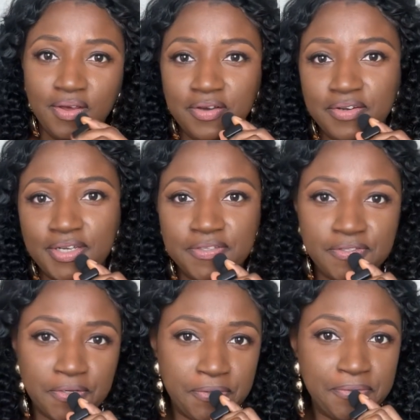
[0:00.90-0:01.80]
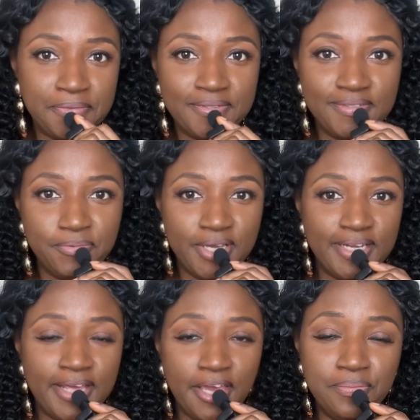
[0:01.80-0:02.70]
All right, so we're
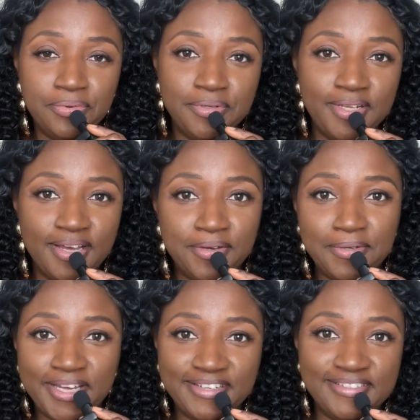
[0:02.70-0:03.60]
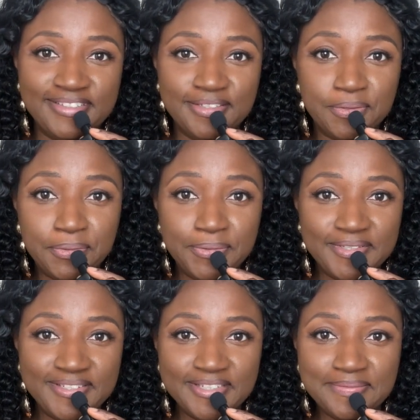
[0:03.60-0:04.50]
in April now, and it's the
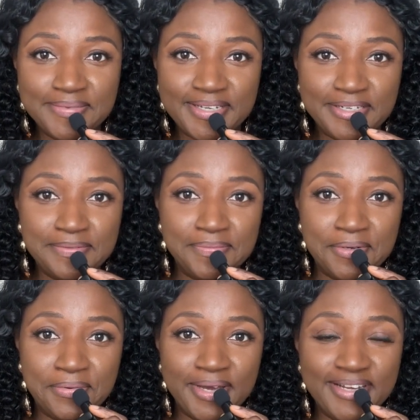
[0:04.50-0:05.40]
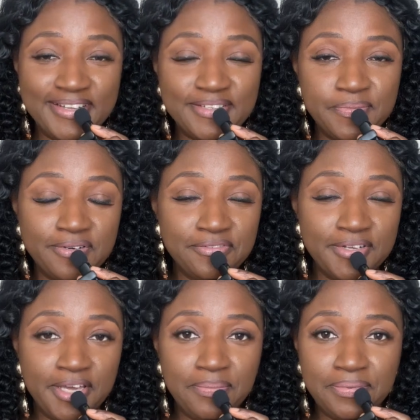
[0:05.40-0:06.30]
Autism Awareness Month
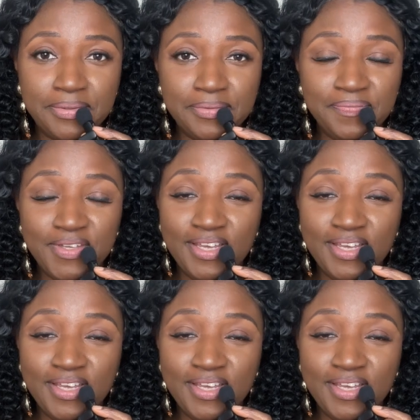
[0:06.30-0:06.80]
in April.